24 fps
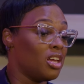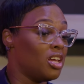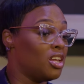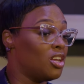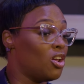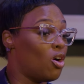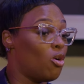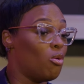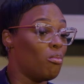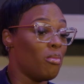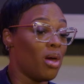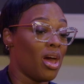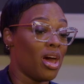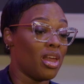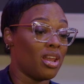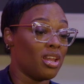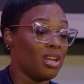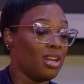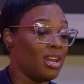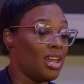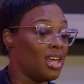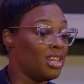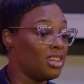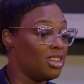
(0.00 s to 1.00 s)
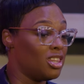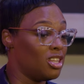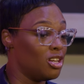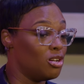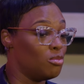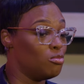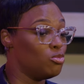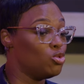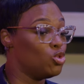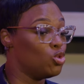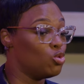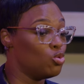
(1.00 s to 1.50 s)
It don't matter. Let
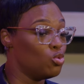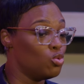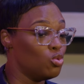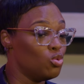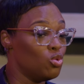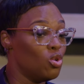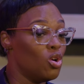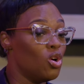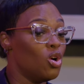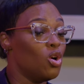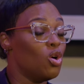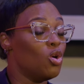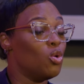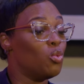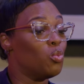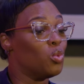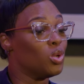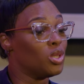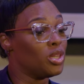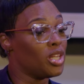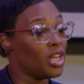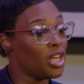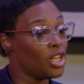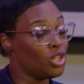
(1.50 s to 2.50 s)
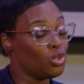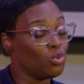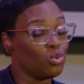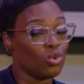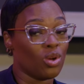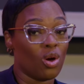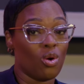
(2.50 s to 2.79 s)
them do what they do.